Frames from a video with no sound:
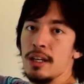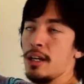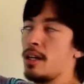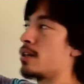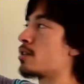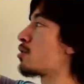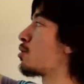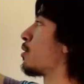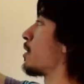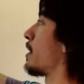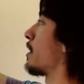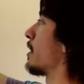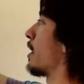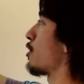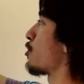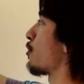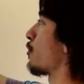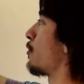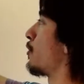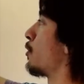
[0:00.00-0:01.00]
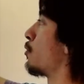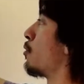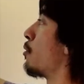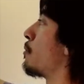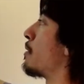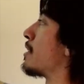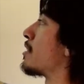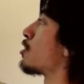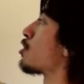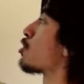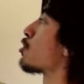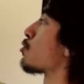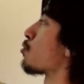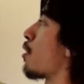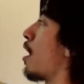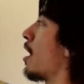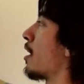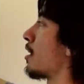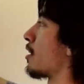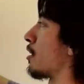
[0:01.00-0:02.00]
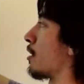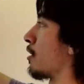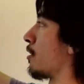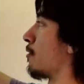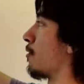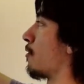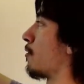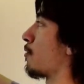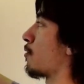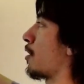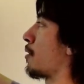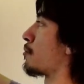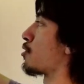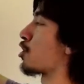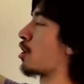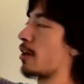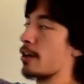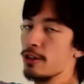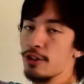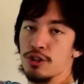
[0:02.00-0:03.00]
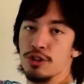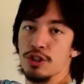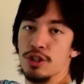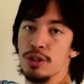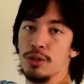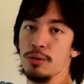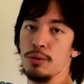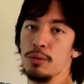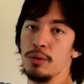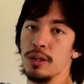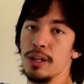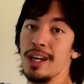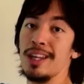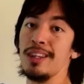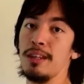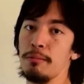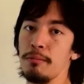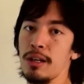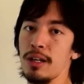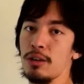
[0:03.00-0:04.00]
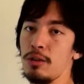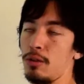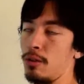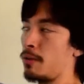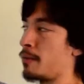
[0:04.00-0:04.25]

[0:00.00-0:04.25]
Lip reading: So the electric field will be stronger from charge 2 in the middle.